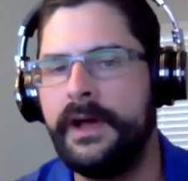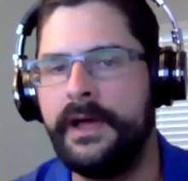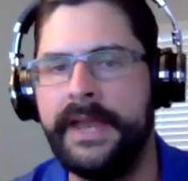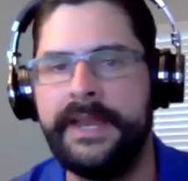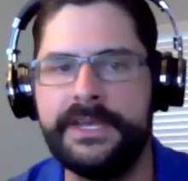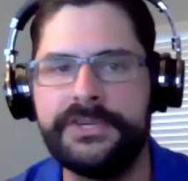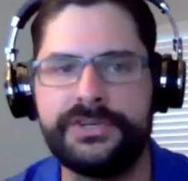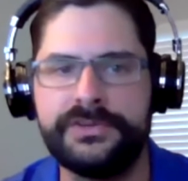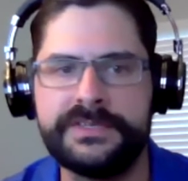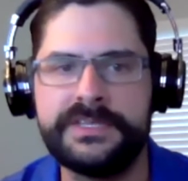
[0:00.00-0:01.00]
any
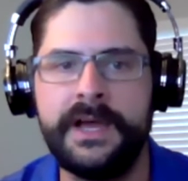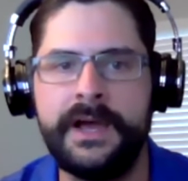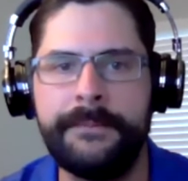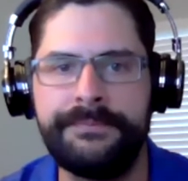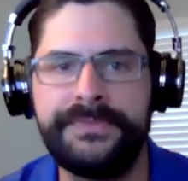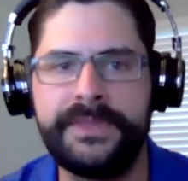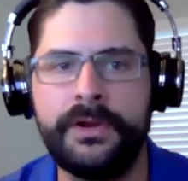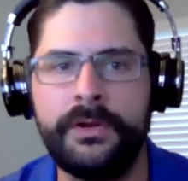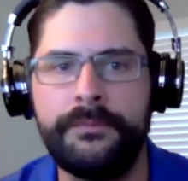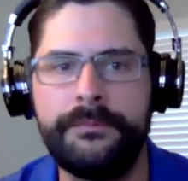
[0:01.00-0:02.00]
issues.
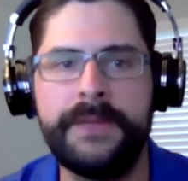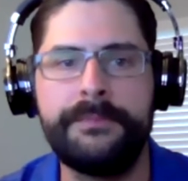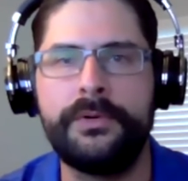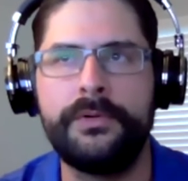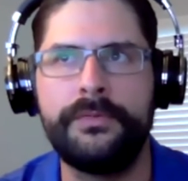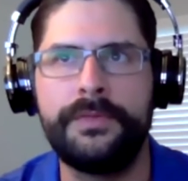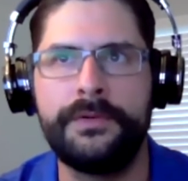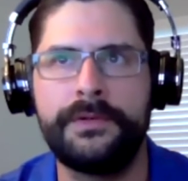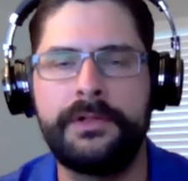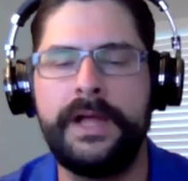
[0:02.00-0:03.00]

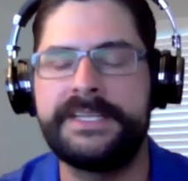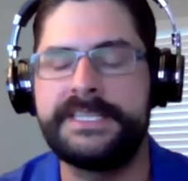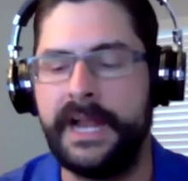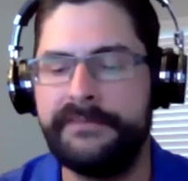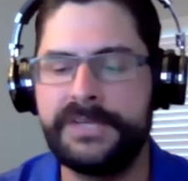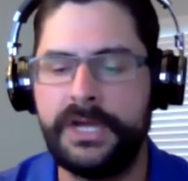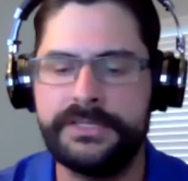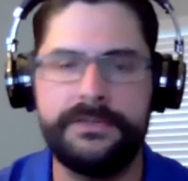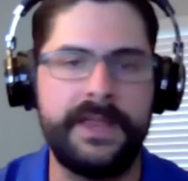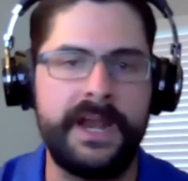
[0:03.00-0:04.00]
The clients that I've
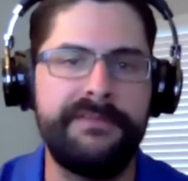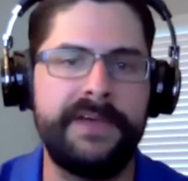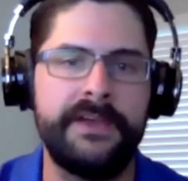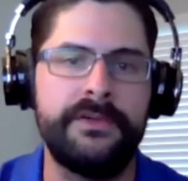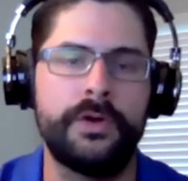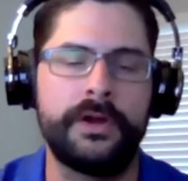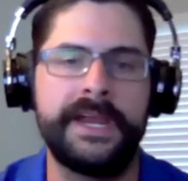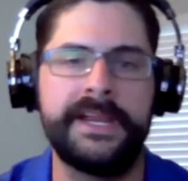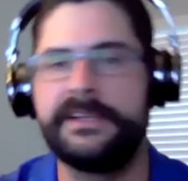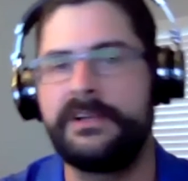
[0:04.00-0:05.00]
talked to, that I've had, who are
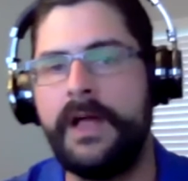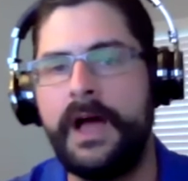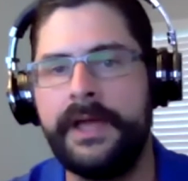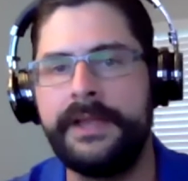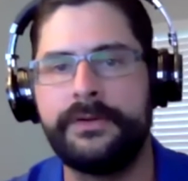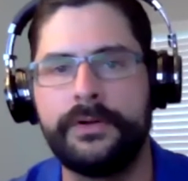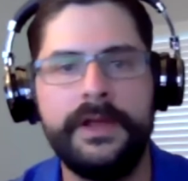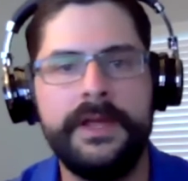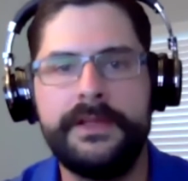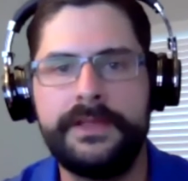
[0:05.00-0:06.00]
getting declined or,
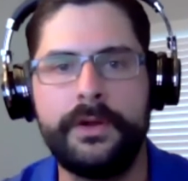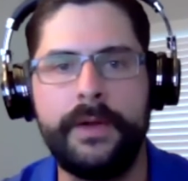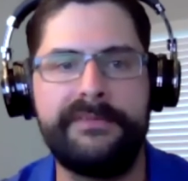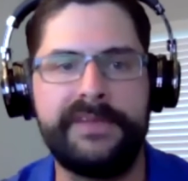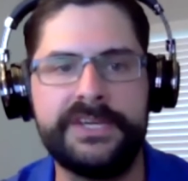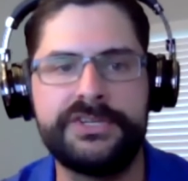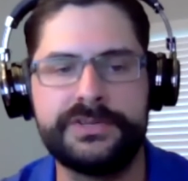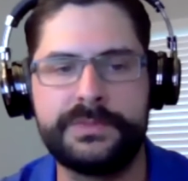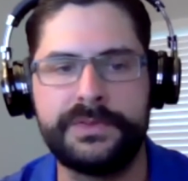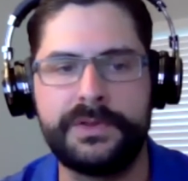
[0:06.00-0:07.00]
having
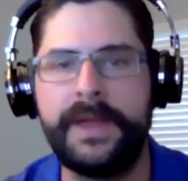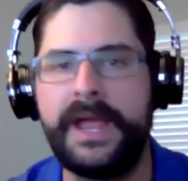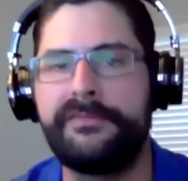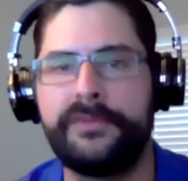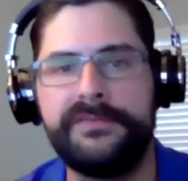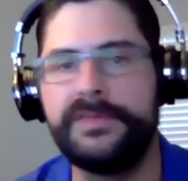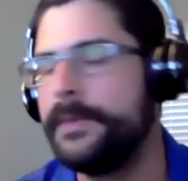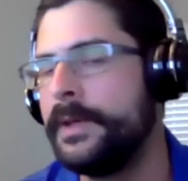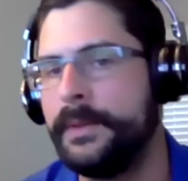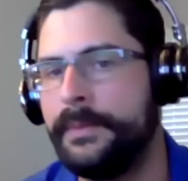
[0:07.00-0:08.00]
issues with their bank for even the
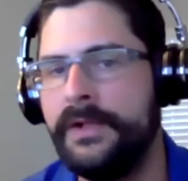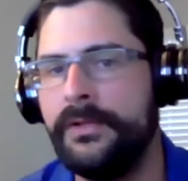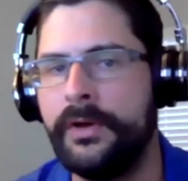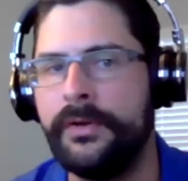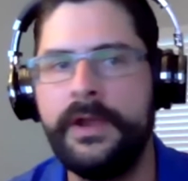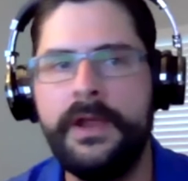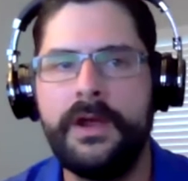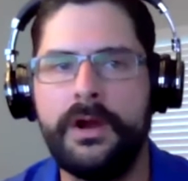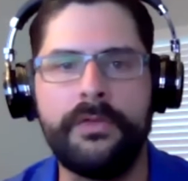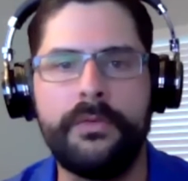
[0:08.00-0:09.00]
PPP loan,
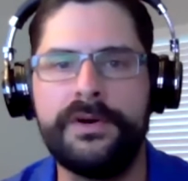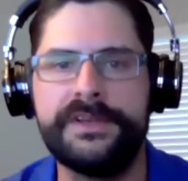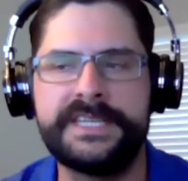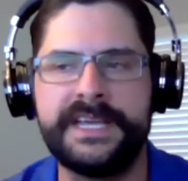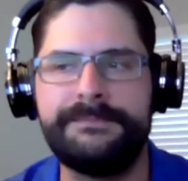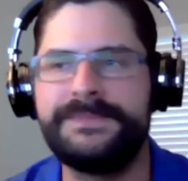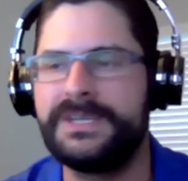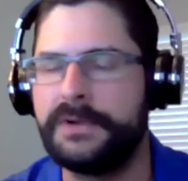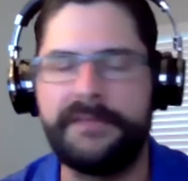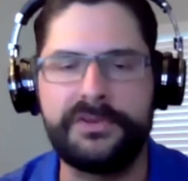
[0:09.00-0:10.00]
are the ones that
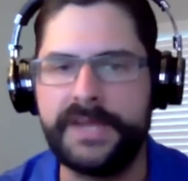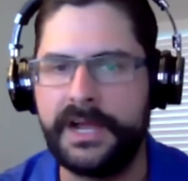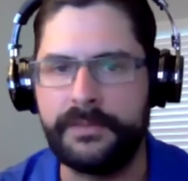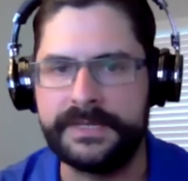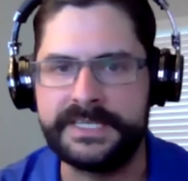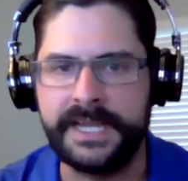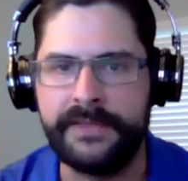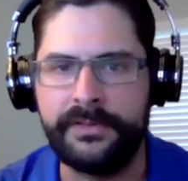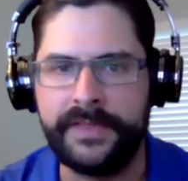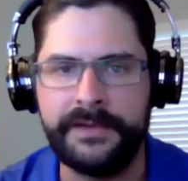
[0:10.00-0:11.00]
don't have their documents
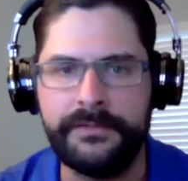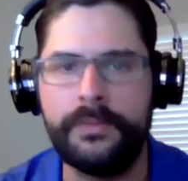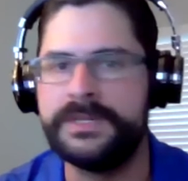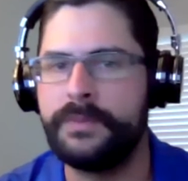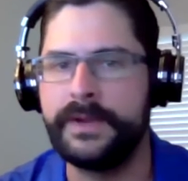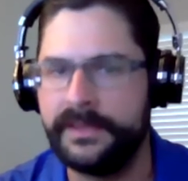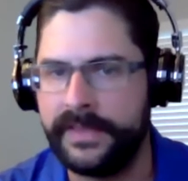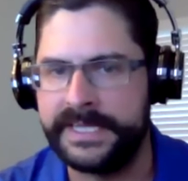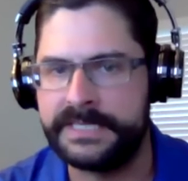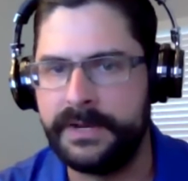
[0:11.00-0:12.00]
together, that always wait till
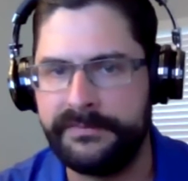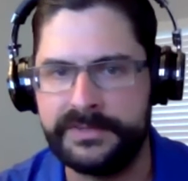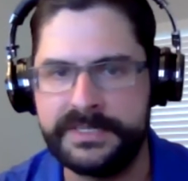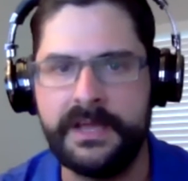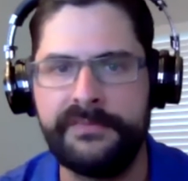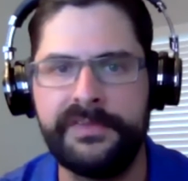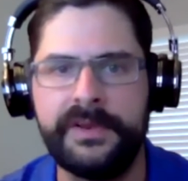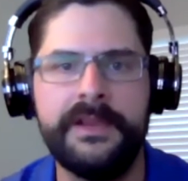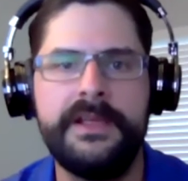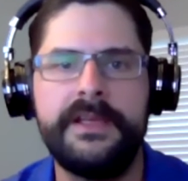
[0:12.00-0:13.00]
the last minute for stuff.
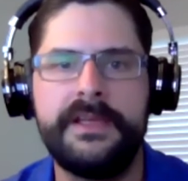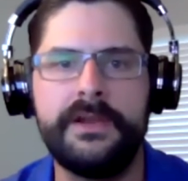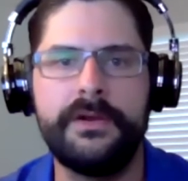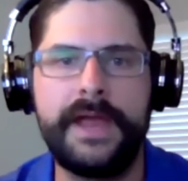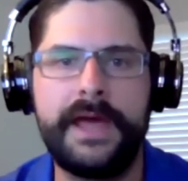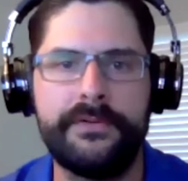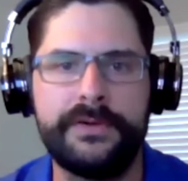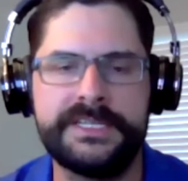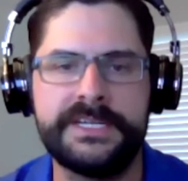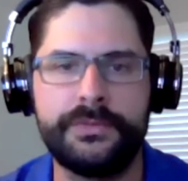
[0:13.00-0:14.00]
And, now they're
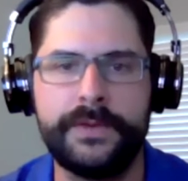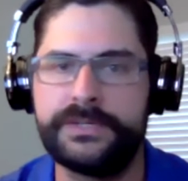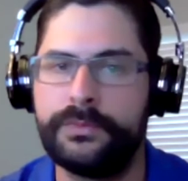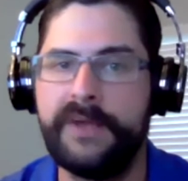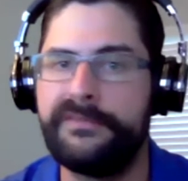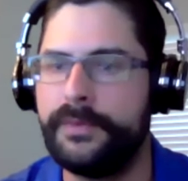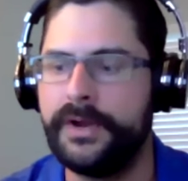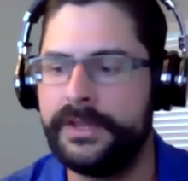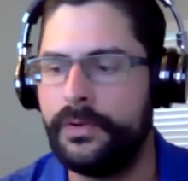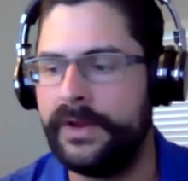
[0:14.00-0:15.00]
in a situation where
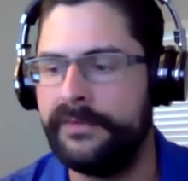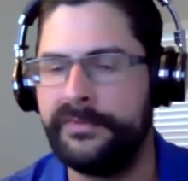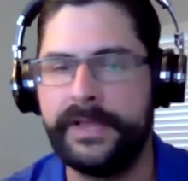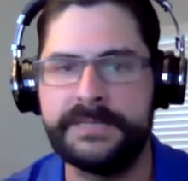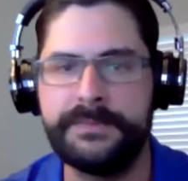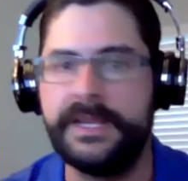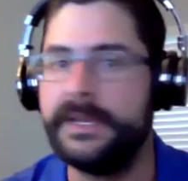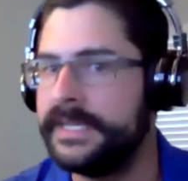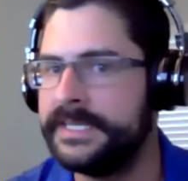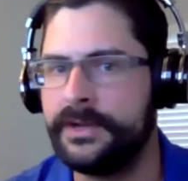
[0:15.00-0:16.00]
everybody who waited for last
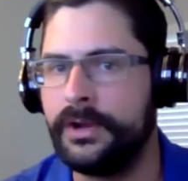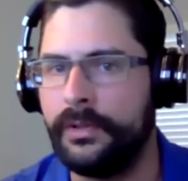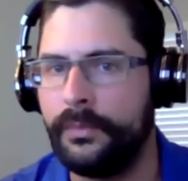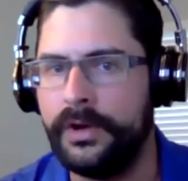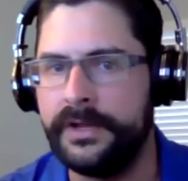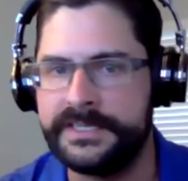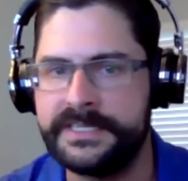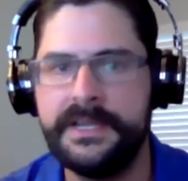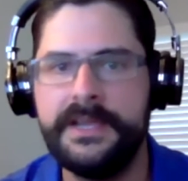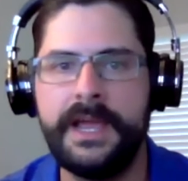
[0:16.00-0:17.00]
minute needs it all at
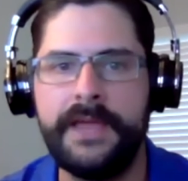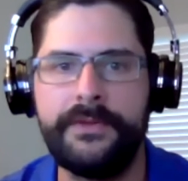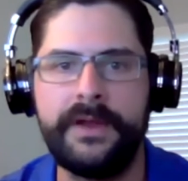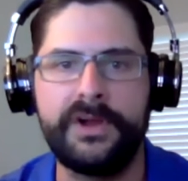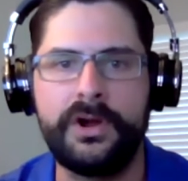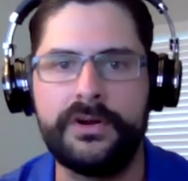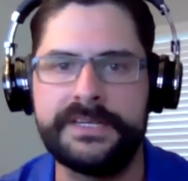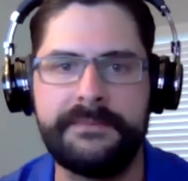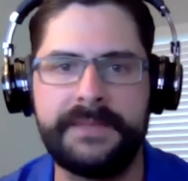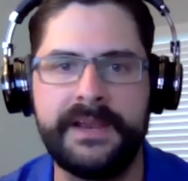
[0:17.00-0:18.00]
once, and they're having a hard
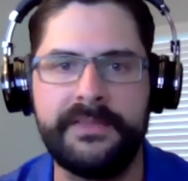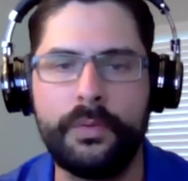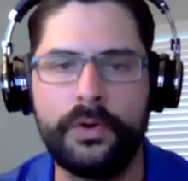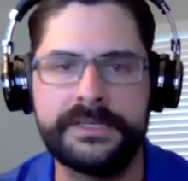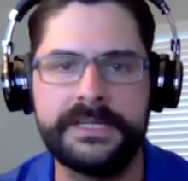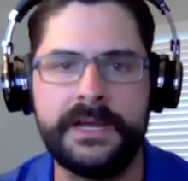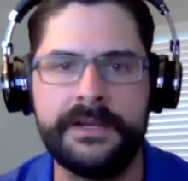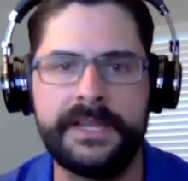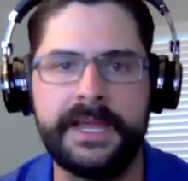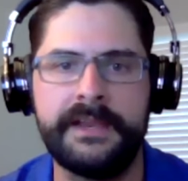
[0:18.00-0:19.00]
time getting the work done
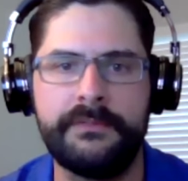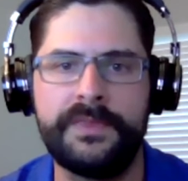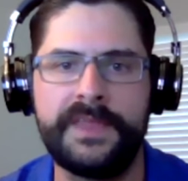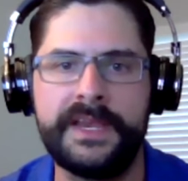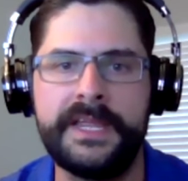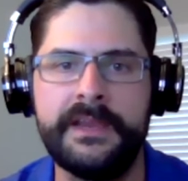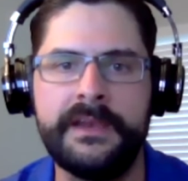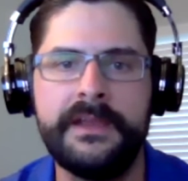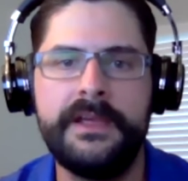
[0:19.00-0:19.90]
and getting what they need.